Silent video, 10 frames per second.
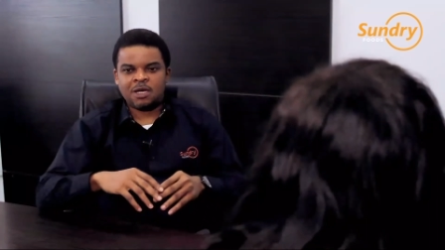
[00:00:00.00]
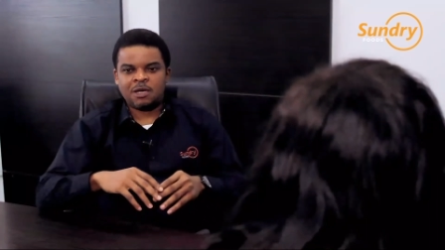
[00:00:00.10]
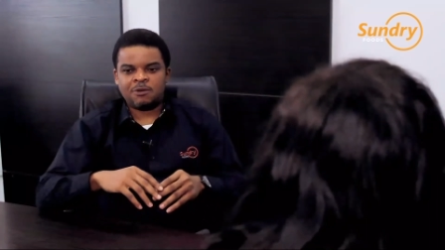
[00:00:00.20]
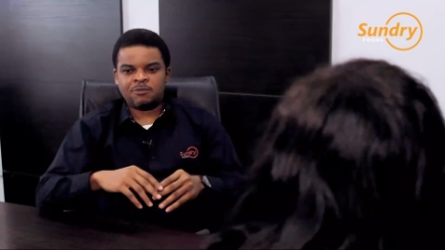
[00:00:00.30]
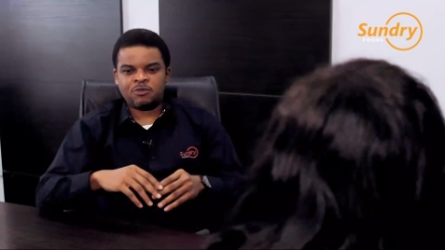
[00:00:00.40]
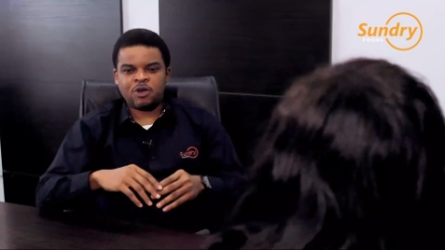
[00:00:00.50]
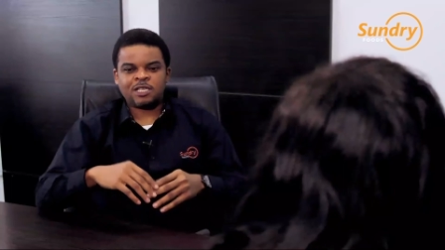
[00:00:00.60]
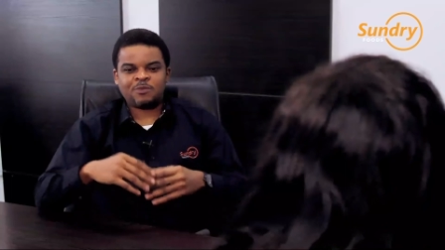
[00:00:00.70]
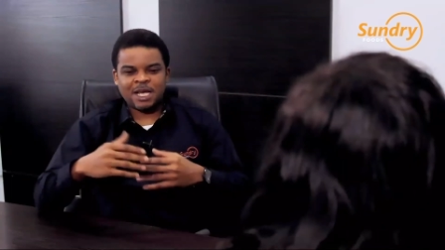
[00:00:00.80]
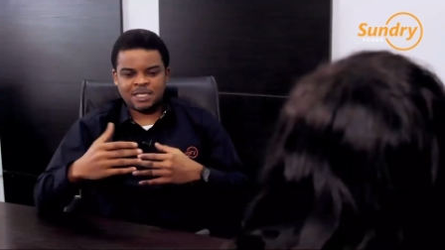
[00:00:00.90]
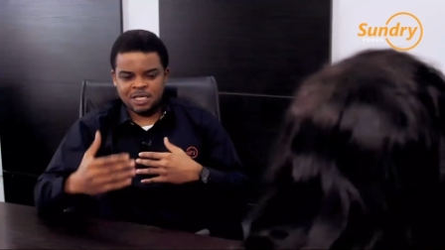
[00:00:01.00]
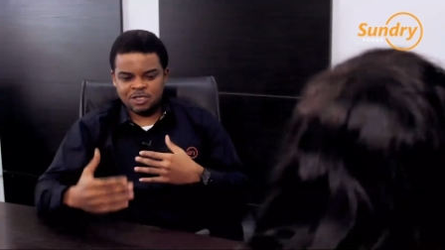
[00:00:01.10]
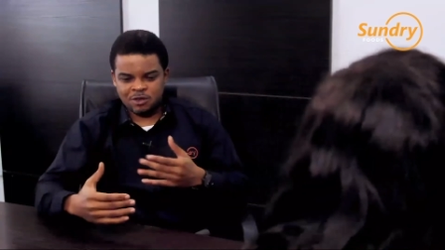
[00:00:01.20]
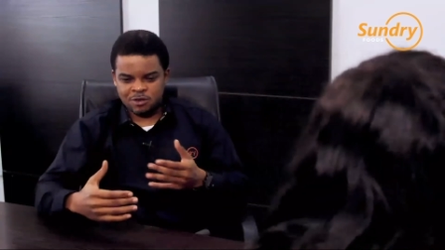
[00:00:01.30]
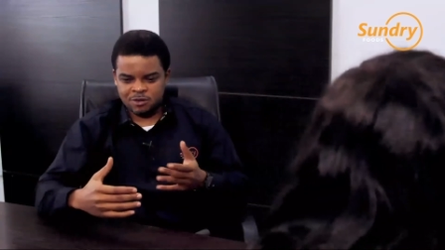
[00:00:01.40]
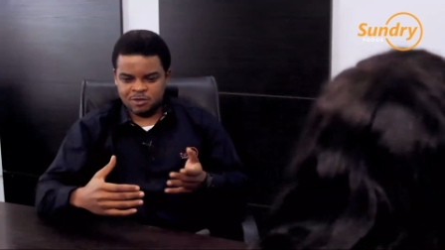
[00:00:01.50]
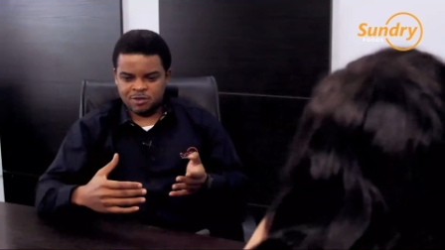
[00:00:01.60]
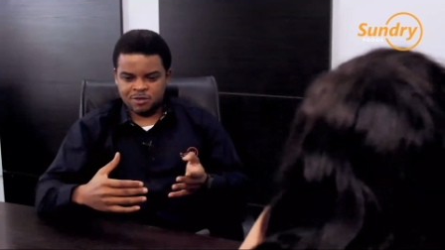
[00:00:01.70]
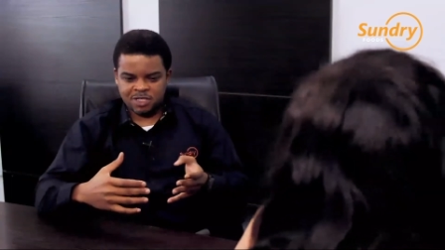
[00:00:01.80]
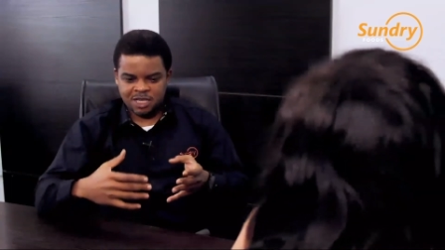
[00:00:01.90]
Um, your
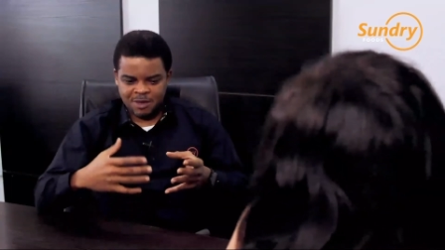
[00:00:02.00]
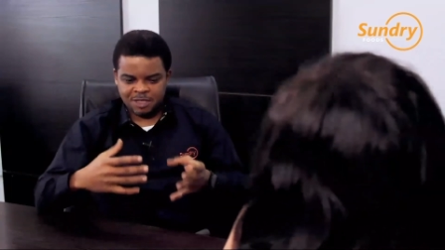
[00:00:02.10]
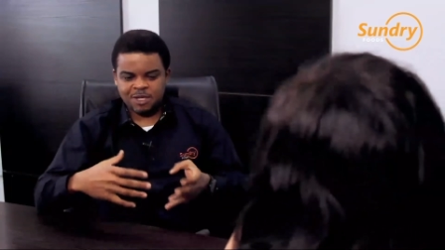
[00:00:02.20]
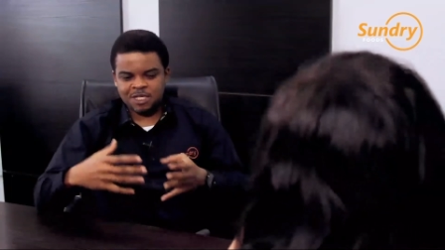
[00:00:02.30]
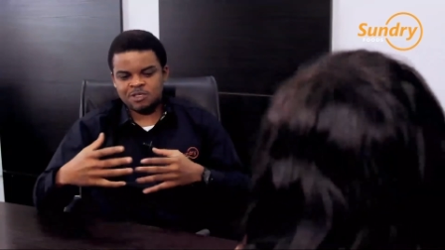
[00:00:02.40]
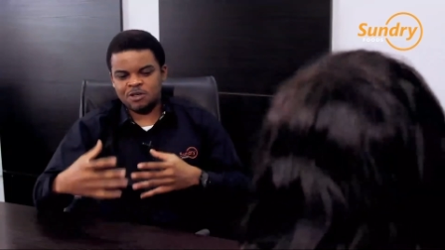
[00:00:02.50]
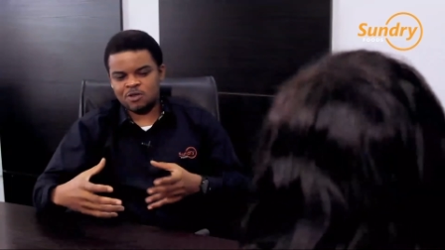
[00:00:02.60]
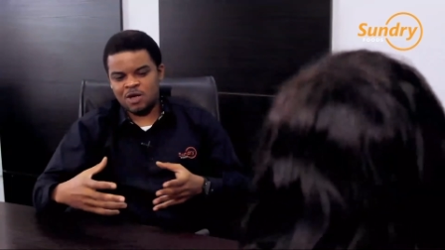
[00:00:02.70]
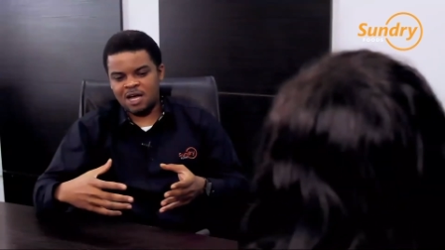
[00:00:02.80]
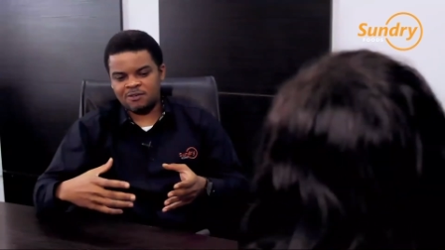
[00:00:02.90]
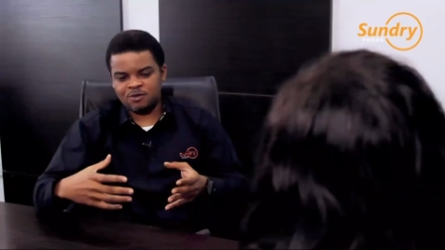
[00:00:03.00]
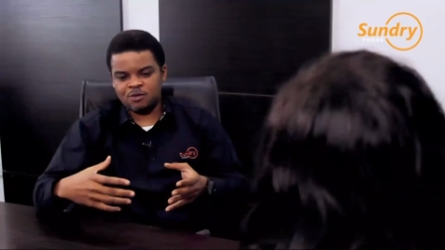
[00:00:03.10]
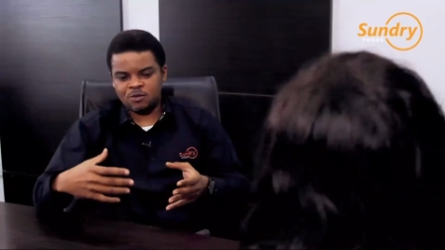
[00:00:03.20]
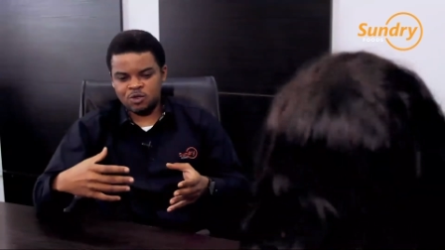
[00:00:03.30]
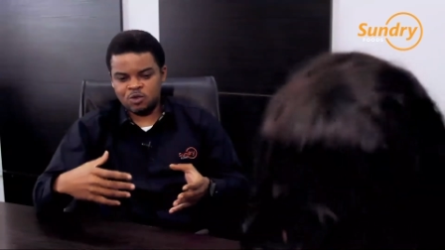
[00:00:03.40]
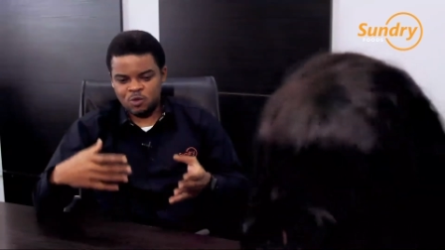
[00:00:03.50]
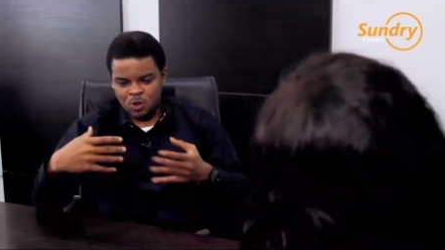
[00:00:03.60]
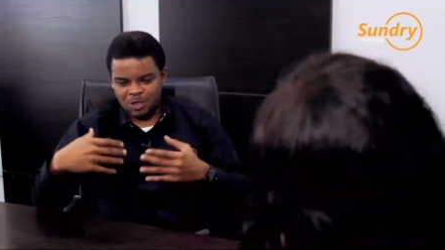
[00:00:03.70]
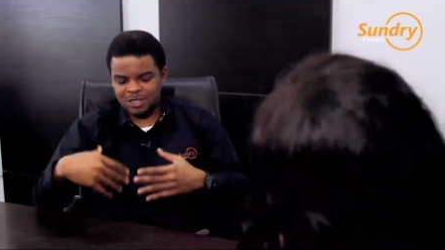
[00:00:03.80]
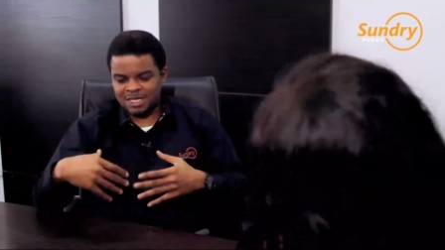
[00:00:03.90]
expectations, the same expectations you have, you, you, should
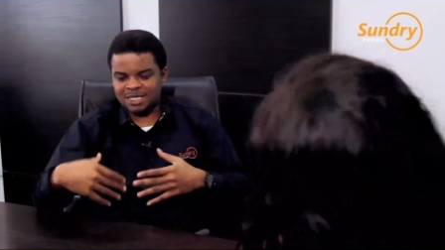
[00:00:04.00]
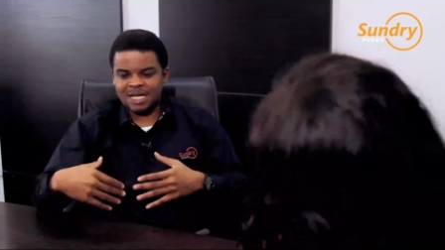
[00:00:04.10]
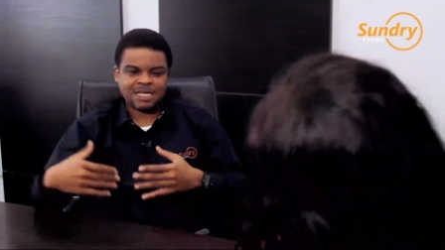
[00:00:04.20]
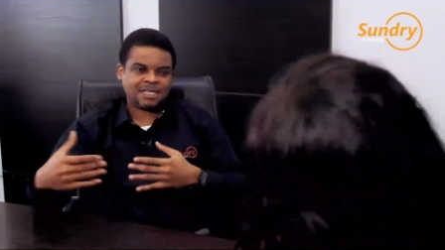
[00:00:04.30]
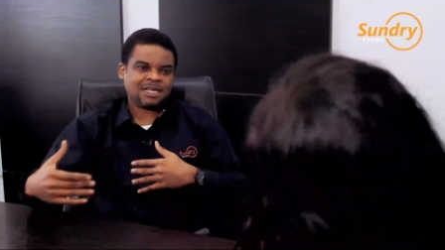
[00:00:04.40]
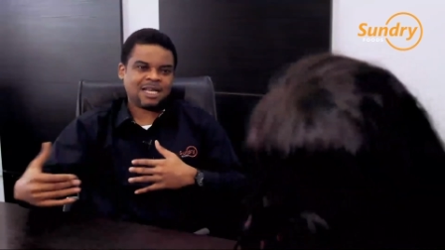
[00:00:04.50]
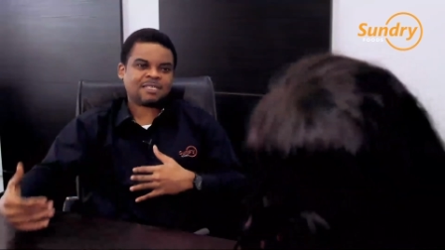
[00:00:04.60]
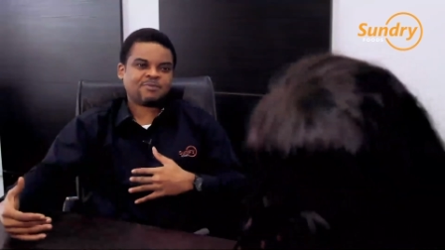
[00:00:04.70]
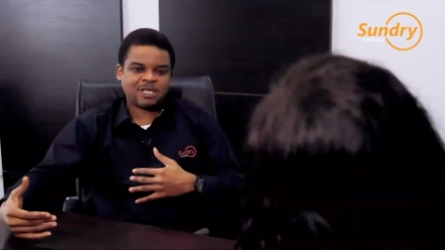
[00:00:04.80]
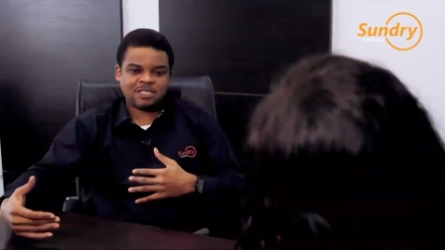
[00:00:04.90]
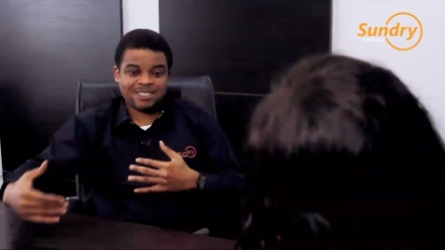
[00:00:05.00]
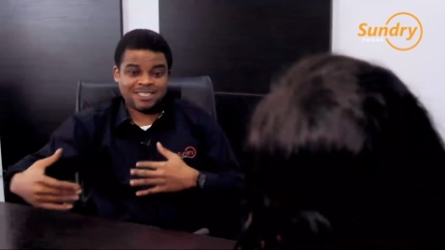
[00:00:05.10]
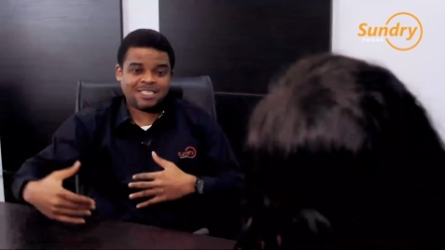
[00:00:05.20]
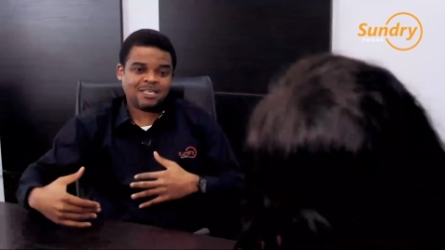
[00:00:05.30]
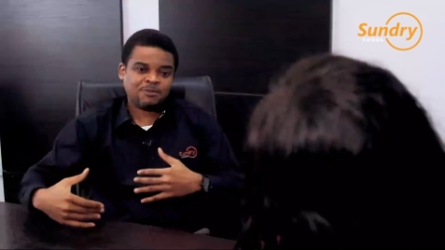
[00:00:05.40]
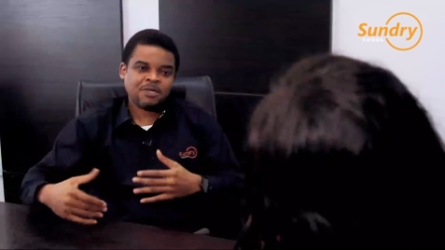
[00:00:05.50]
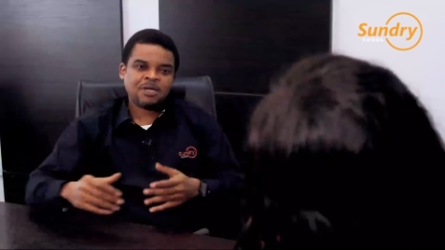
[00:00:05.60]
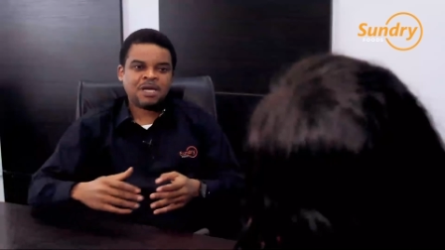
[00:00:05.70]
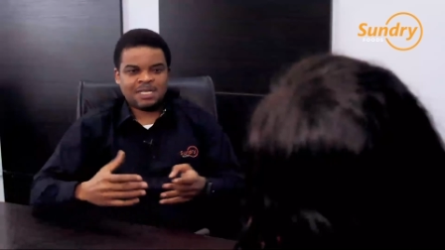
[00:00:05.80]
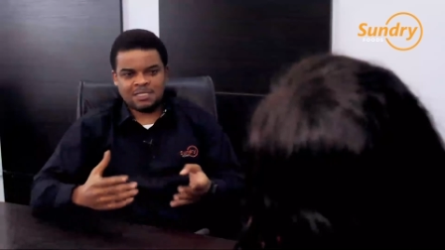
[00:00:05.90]
understand that the next person in the team
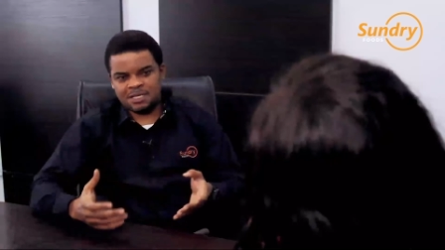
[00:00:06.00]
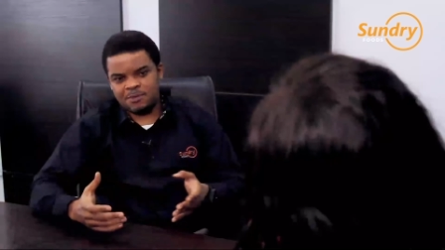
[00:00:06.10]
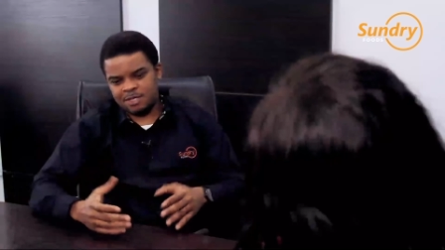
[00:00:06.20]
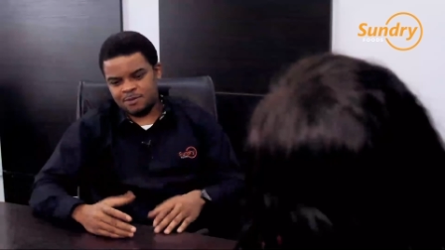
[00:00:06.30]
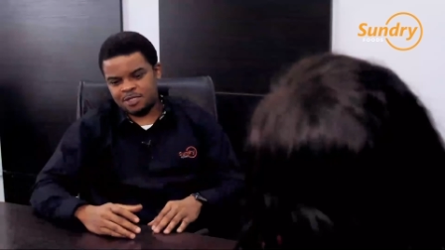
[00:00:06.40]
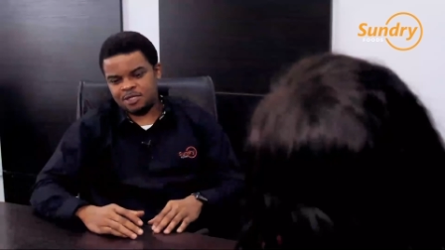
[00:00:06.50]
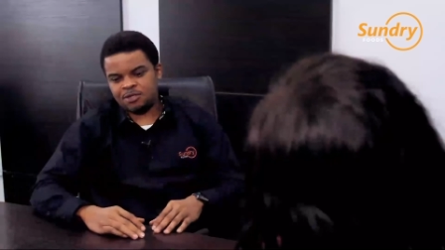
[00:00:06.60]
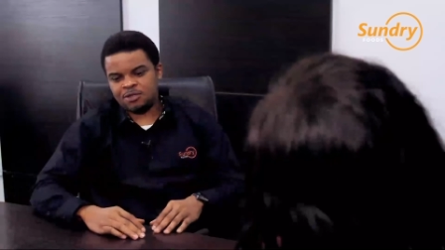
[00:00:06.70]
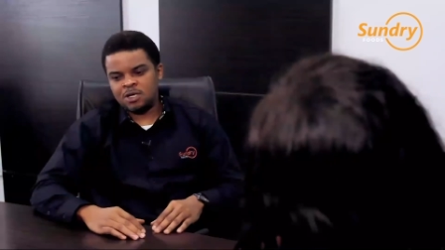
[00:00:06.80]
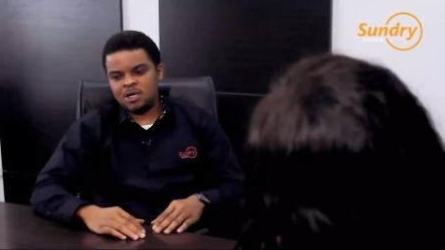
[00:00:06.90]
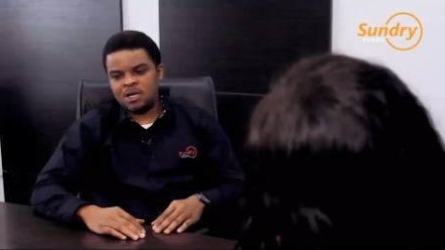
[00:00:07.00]
has the same expectations,